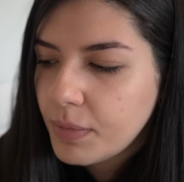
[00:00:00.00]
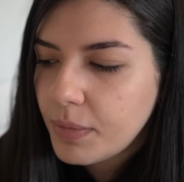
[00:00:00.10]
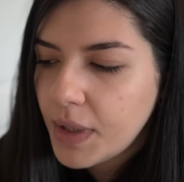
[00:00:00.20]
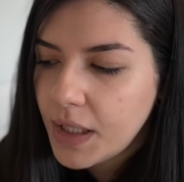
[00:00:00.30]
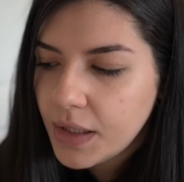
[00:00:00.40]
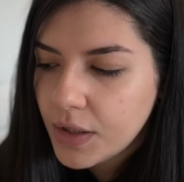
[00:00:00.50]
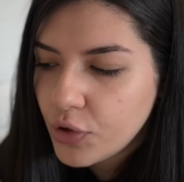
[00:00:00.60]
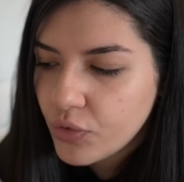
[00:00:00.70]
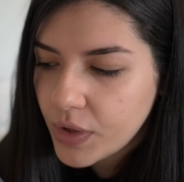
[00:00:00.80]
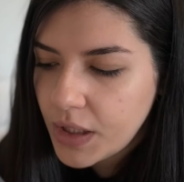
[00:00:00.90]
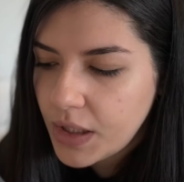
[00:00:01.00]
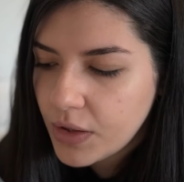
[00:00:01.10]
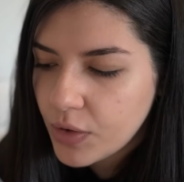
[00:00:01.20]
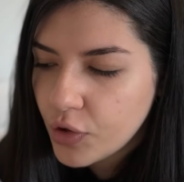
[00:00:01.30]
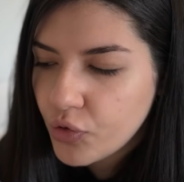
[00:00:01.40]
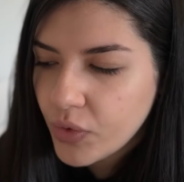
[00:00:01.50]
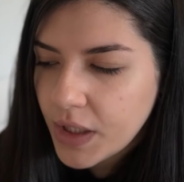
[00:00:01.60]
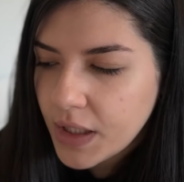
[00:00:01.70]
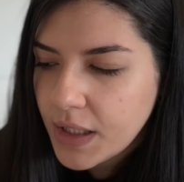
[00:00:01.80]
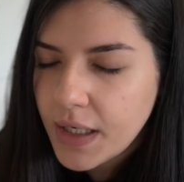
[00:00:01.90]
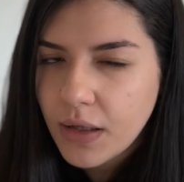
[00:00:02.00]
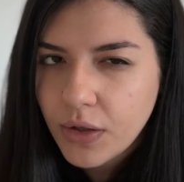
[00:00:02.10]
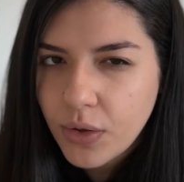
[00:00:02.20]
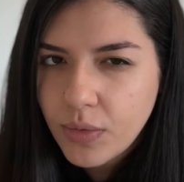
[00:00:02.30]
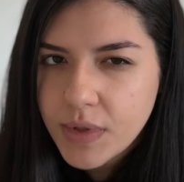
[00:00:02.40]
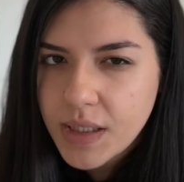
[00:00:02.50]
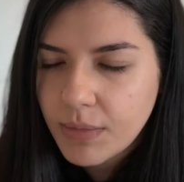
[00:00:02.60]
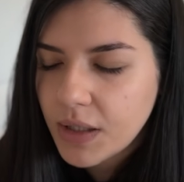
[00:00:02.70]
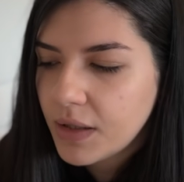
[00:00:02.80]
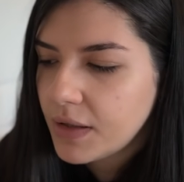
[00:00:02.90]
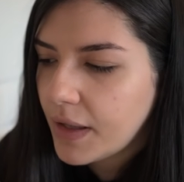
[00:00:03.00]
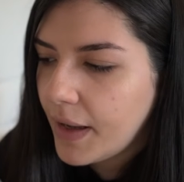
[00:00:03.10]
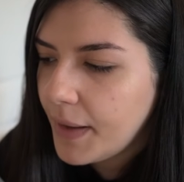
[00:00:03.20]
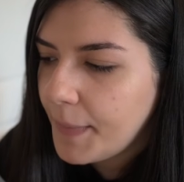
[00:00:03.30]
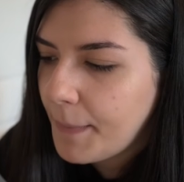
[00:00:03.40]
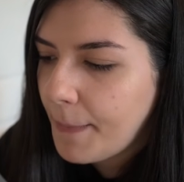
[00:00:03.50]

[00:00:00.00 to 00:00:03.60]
pink and green or green and yellow, something like that.